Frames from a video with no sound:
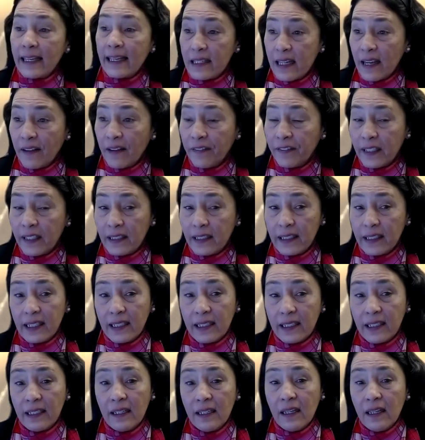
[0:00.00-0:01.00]

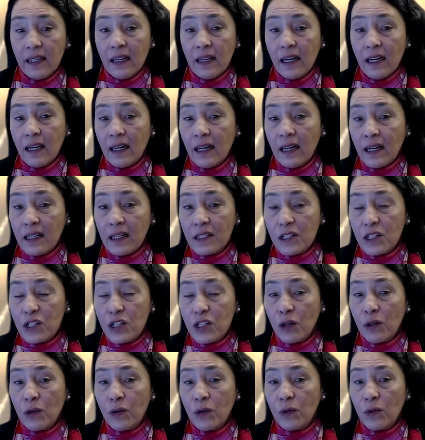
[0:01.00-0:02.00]
definitely. Uh,
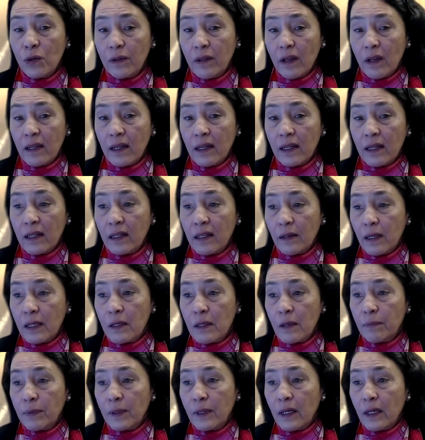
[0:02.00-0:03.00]
so uh,
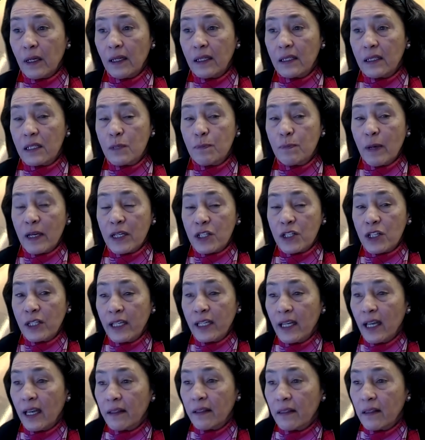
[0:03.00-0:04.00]

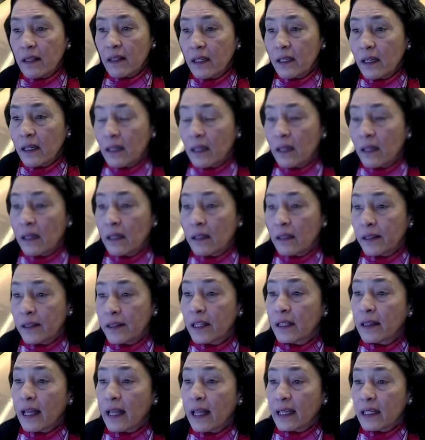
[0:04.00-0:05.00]
especially at the, uh, the
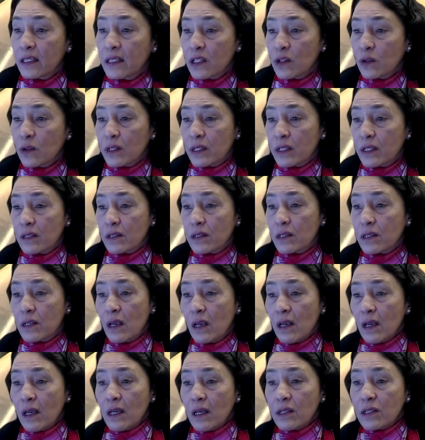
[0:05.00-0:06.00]
light sources.
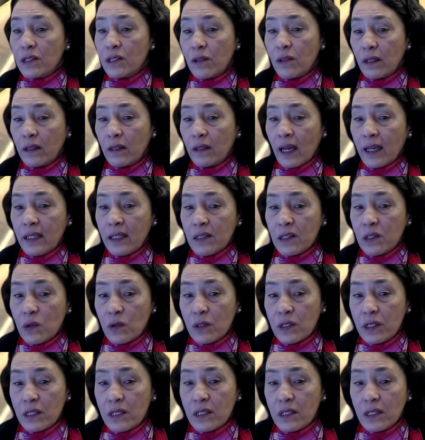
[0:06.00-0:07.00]
So the light
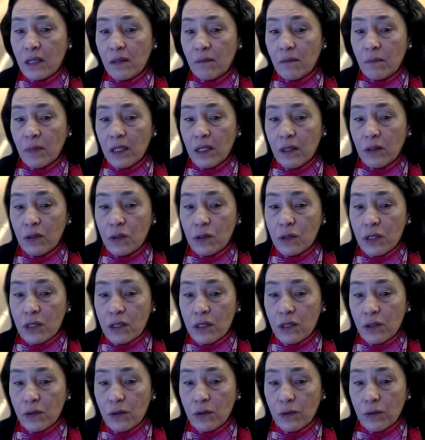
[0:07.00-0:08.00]
sources can be used
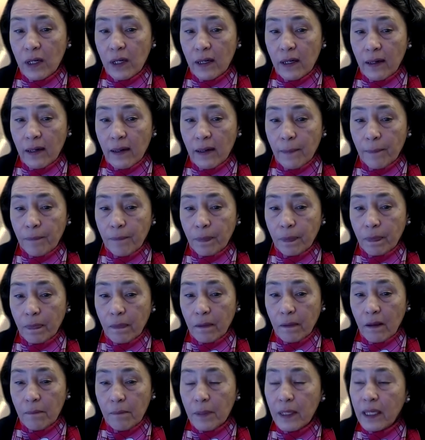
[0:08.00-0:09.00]
to, um,
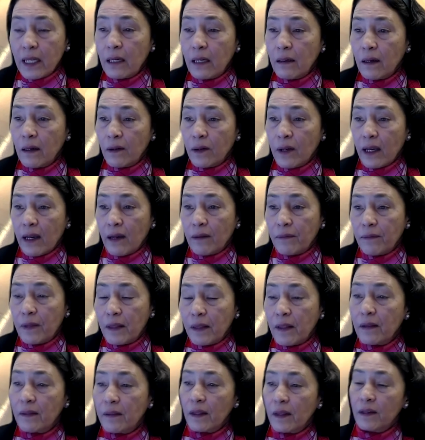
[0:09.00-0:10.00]
because, okay, um,
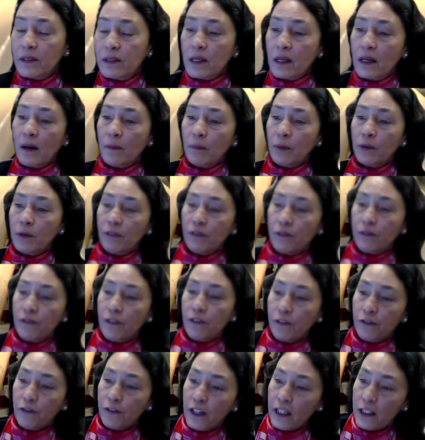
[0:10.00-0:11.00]
th there's a couple of
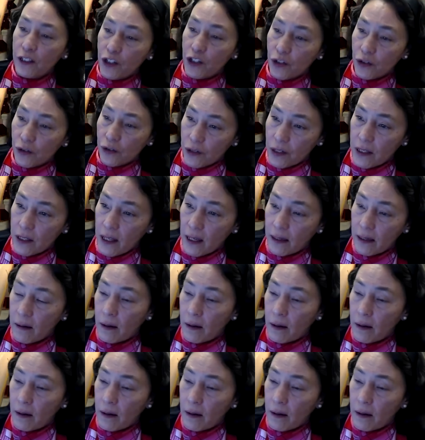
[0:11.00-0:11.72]
features that mm